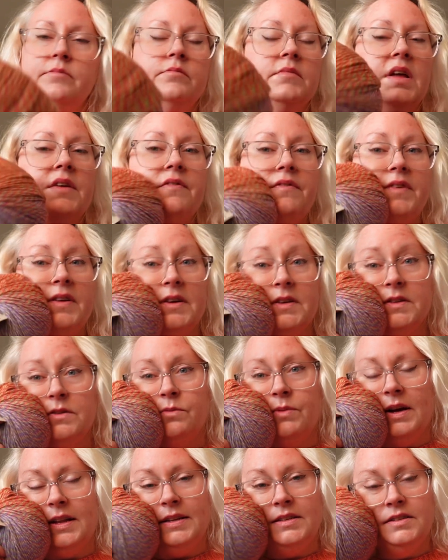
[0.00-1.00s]
It feels
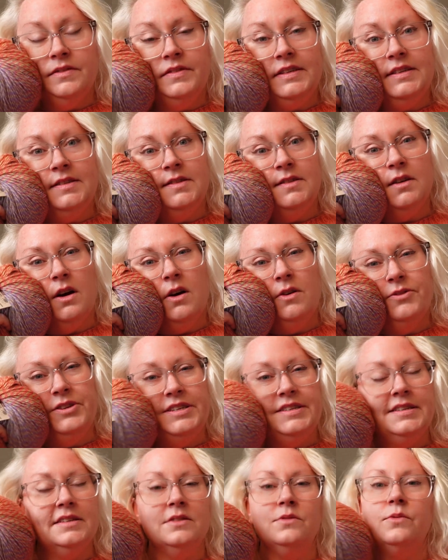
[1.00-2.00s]
relatively soft. It
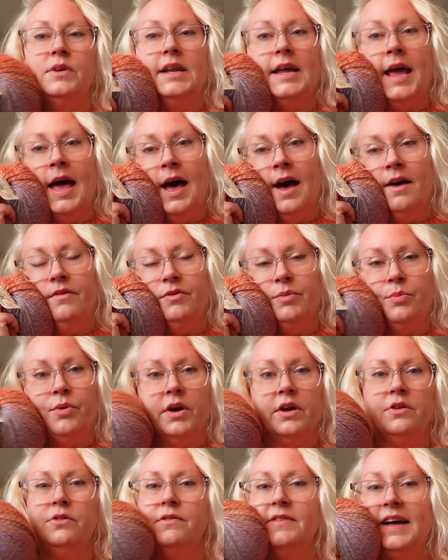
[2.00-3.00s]
doesn't really have a
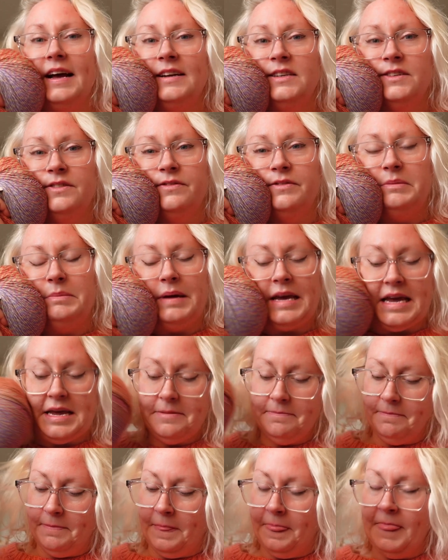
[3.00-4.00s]
prickle factor for me.
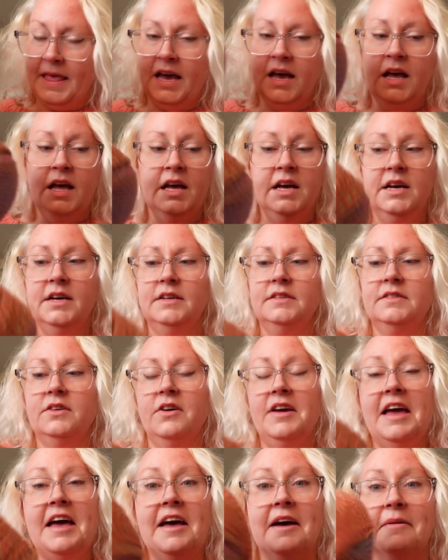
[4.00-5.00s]
So
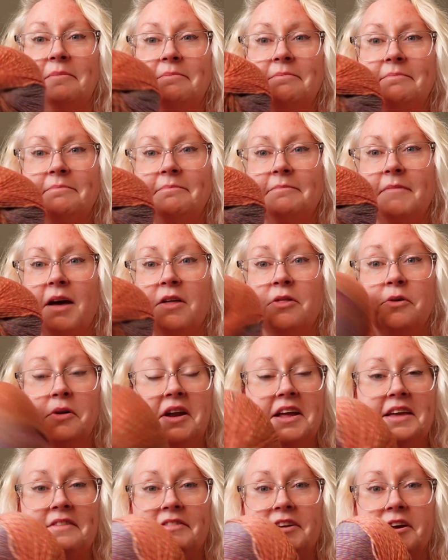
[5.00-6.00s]
yeah, I thought
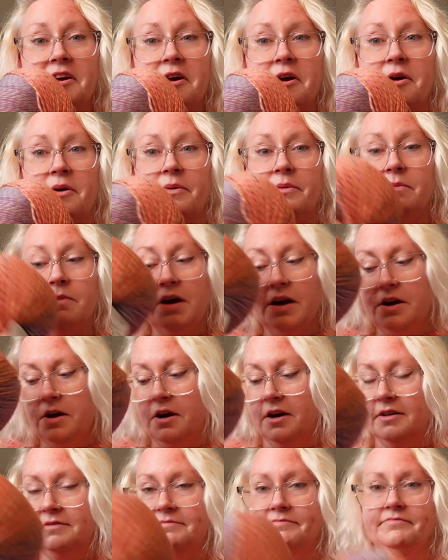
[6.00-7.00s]
I'd give it a go. Why not?